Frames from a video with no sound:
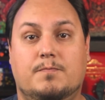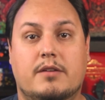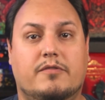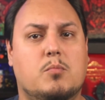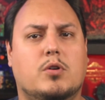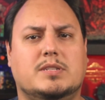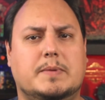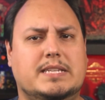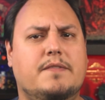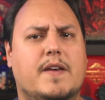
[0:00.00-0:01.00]
For more
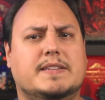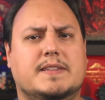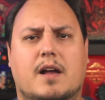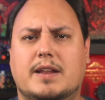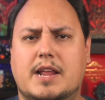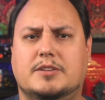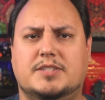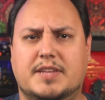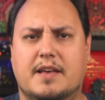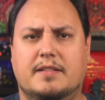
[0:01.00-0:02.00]
specifics on each
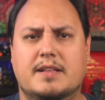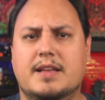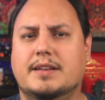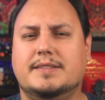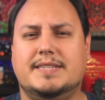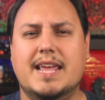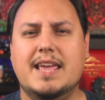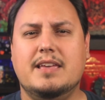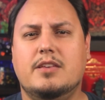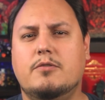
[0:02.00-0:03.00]
skill,
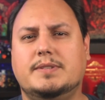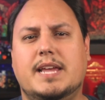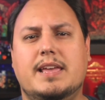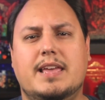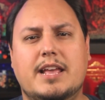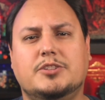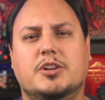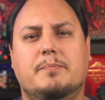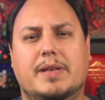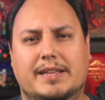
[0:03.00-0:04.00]
see Using Each
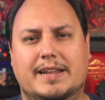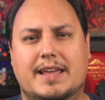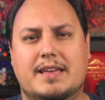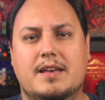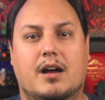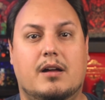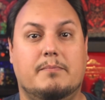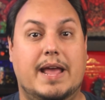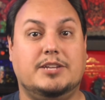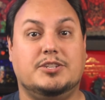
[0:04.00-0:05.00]
Ability on
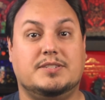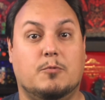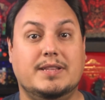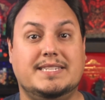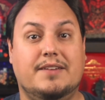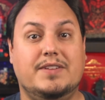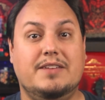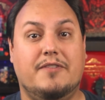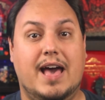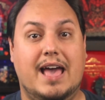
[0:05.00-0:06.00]
pages
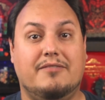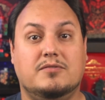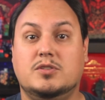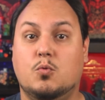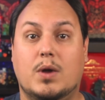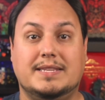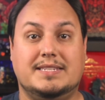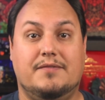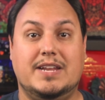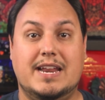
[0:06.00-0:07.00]
175 to
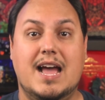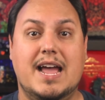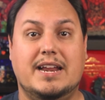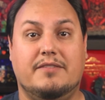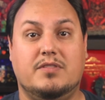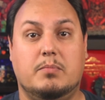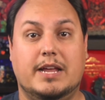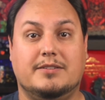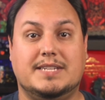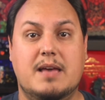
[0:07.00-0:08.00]
179 of the
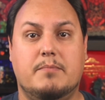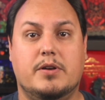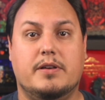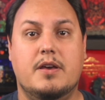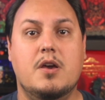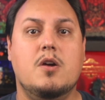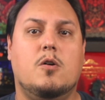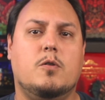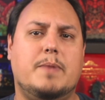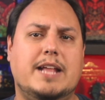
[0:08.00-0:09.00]
Player's Handbook,
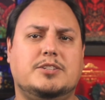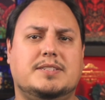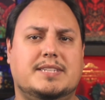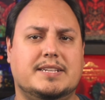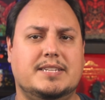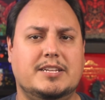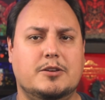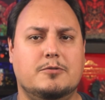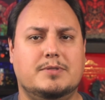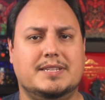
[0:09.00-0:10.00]
or pages
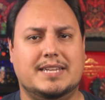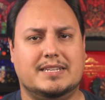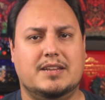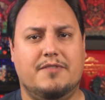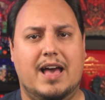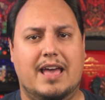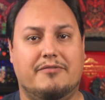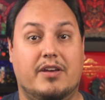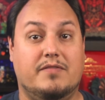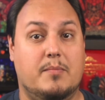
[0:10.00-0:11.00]
62 to
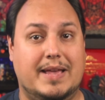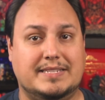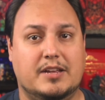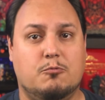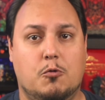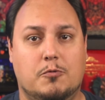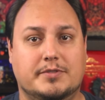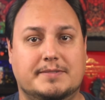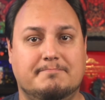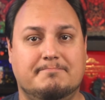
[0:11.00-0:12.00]
65 of the Basic Rules.